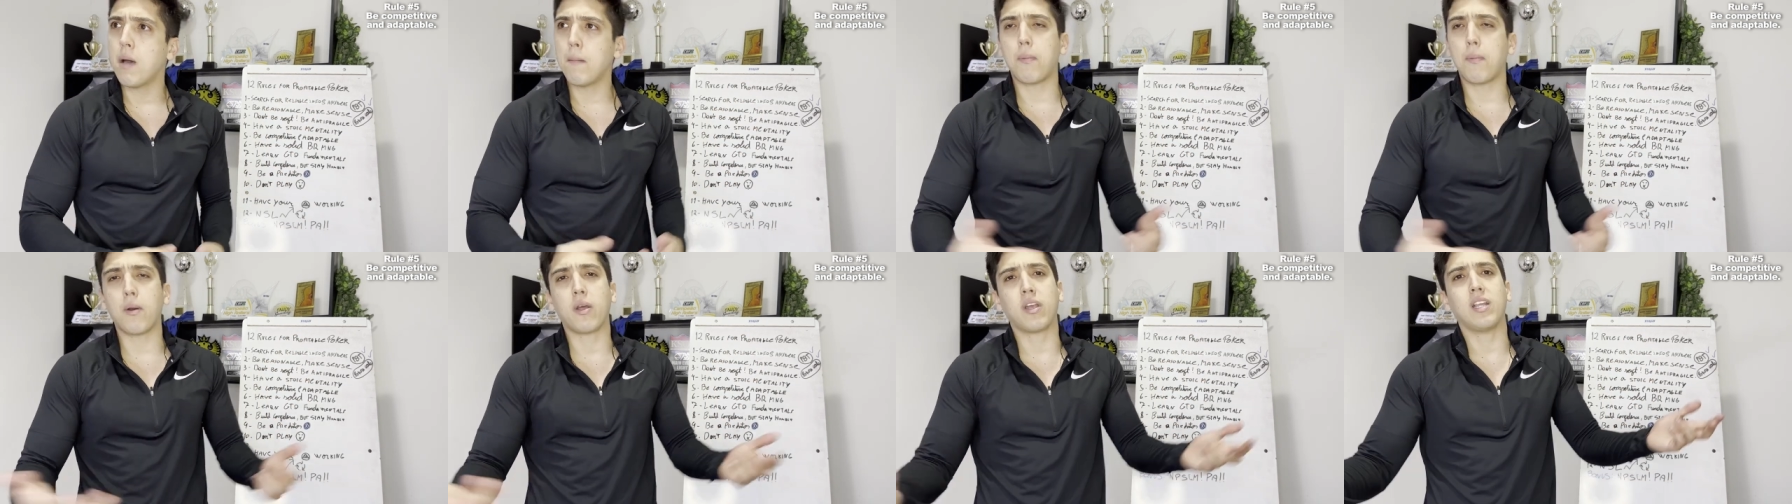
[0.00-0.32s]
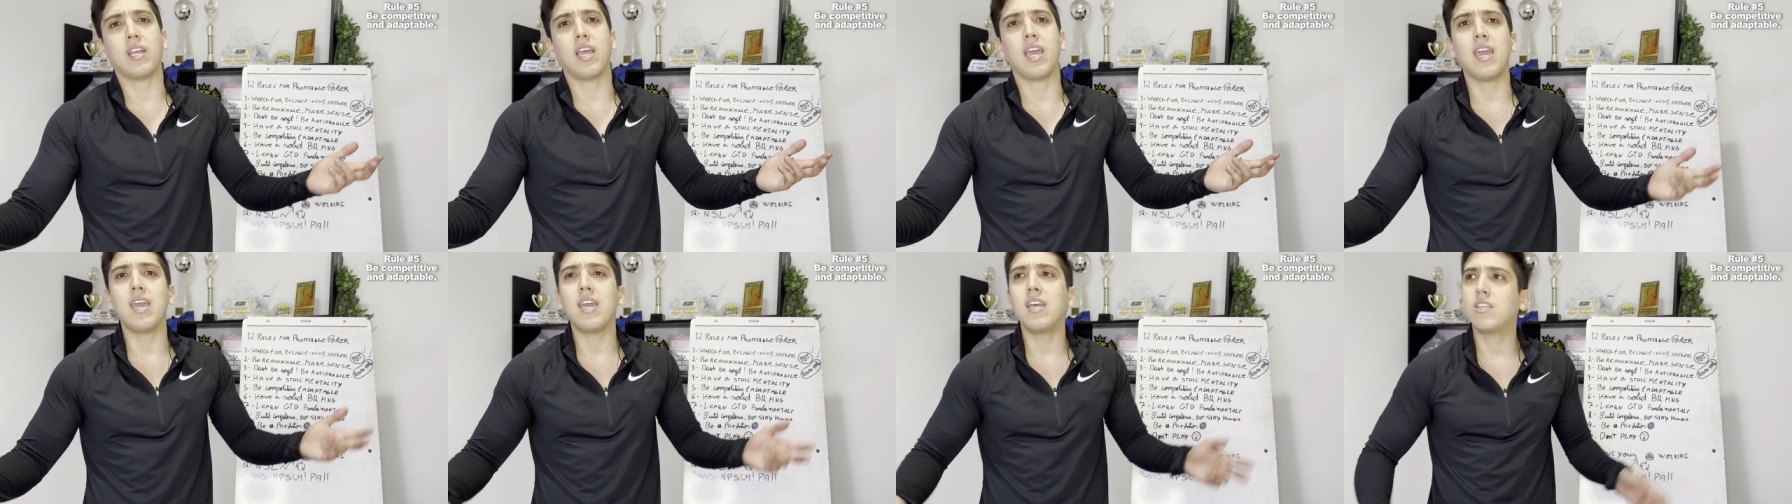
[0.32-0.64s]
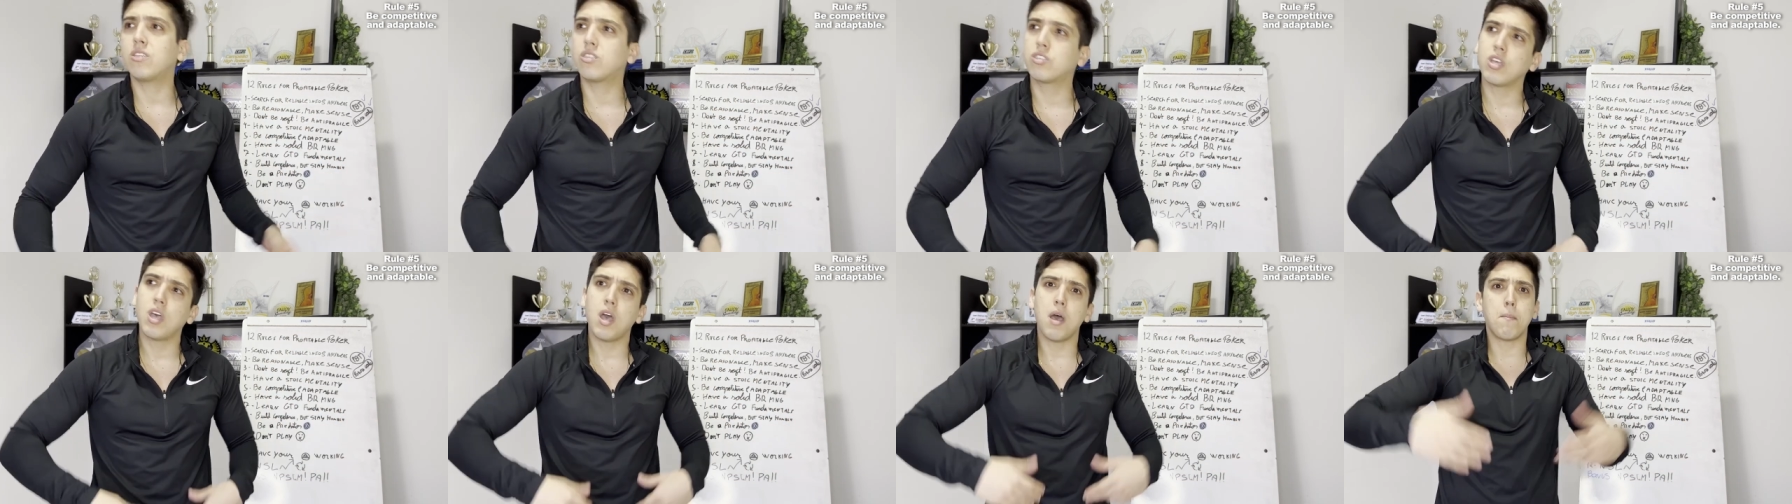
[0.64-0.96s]
pocket
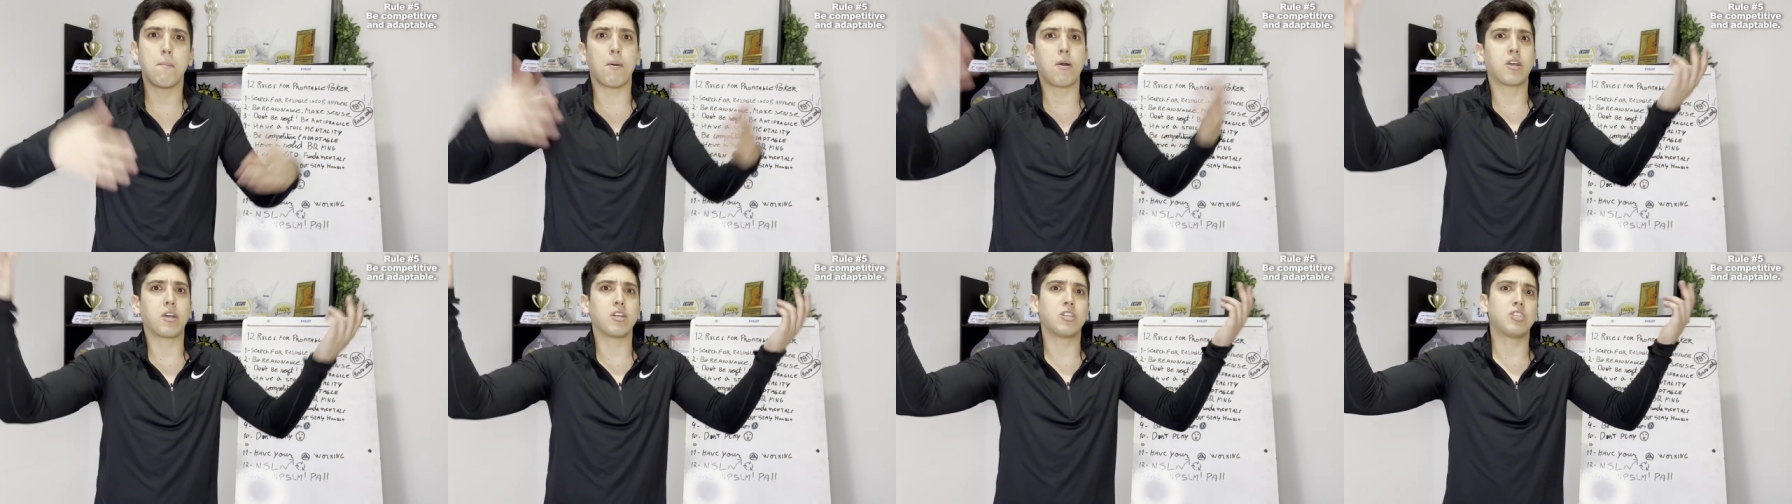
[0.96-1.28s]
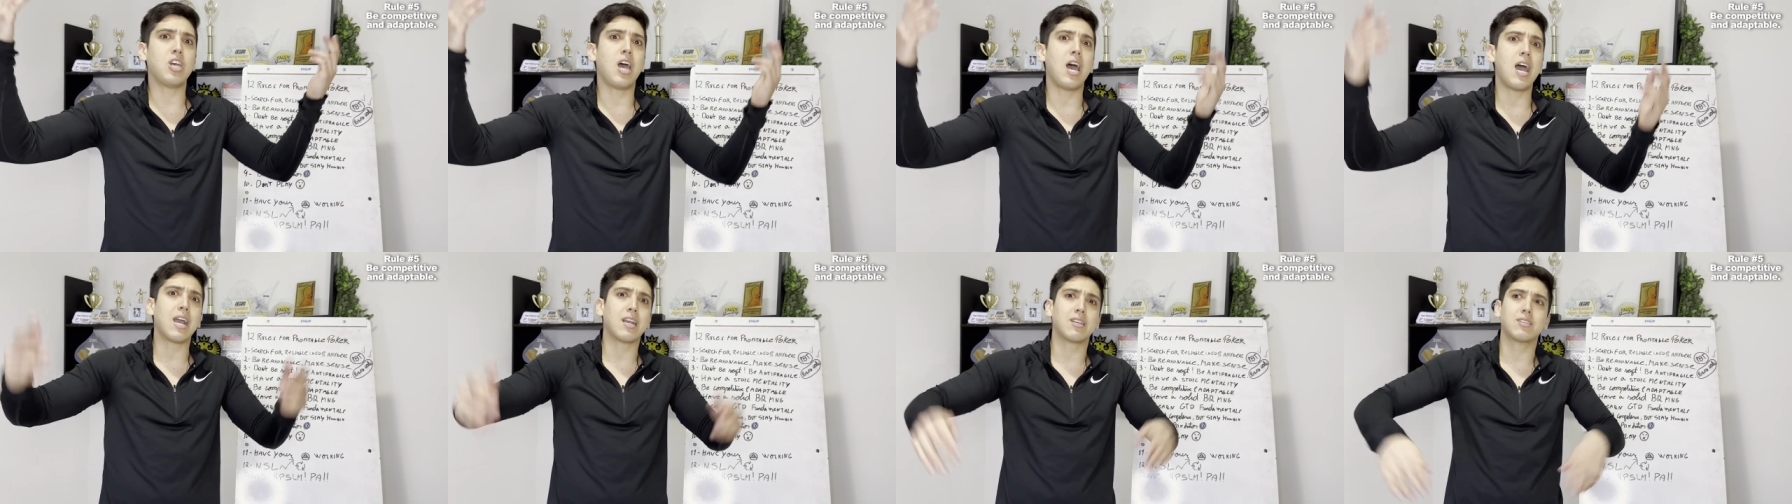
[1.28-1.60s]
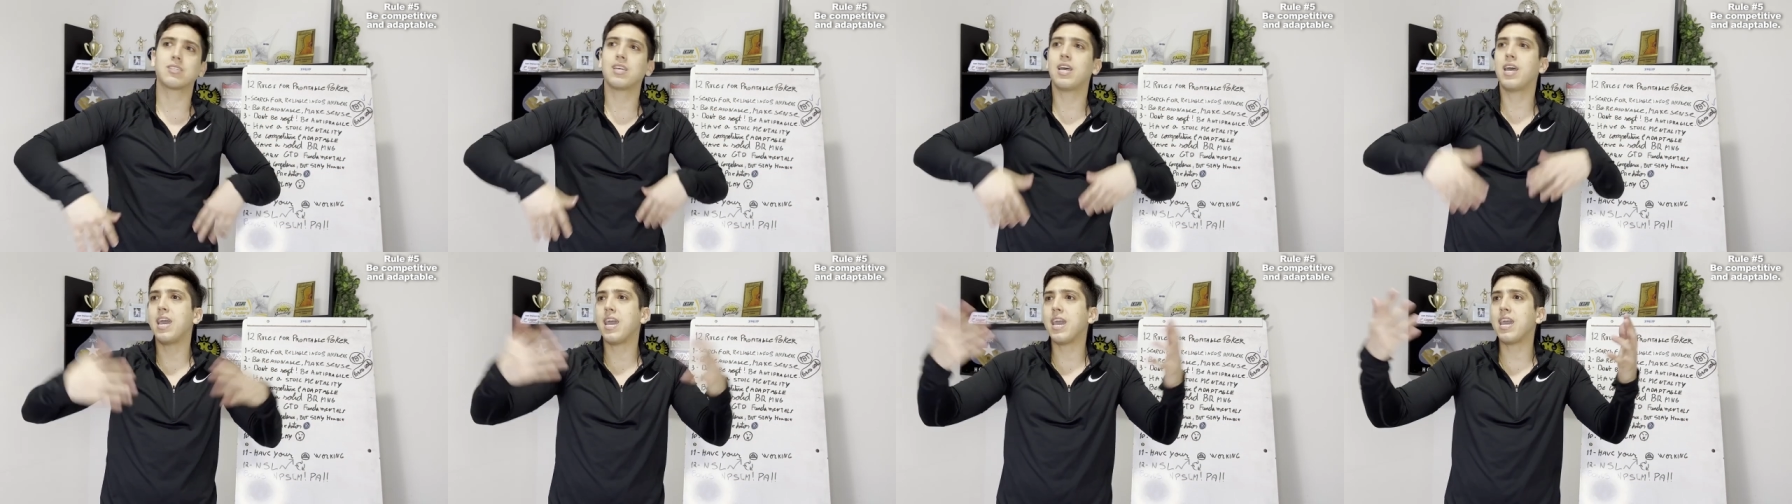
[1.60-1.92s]
eights, pocket jacks,